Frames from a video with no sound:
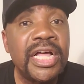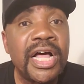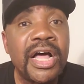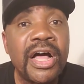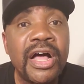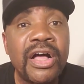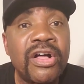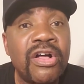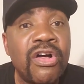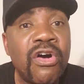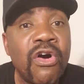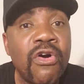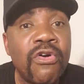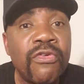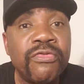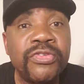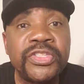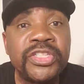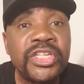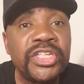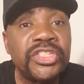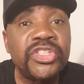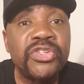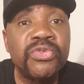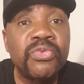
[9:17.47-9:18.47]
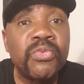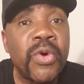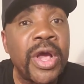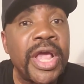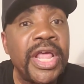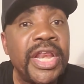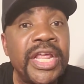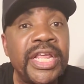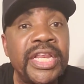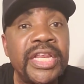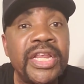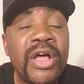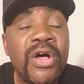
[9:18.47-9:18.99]
a gulf
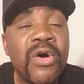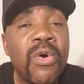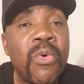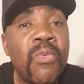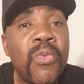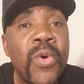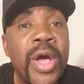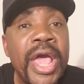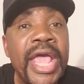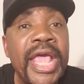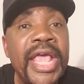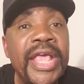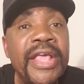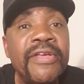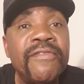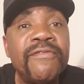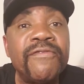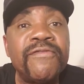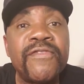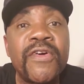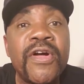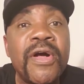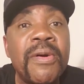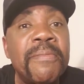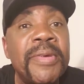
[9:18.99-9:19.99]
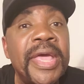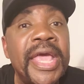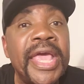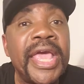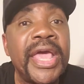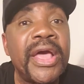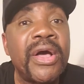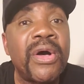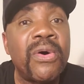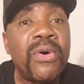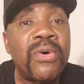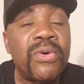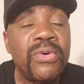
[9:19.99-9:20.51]
situated away from
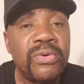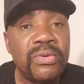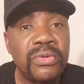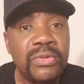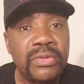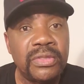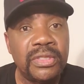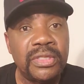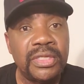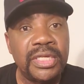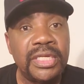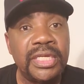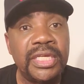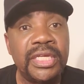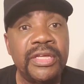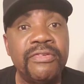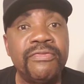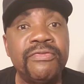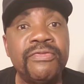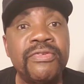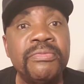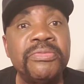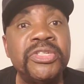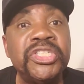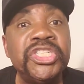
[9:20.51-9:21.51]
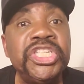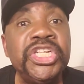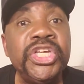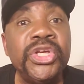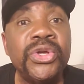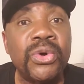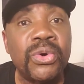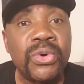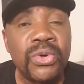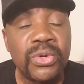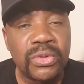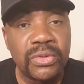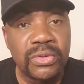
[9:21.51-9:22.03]
hell, from
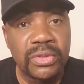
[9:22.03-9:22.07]
Sheol.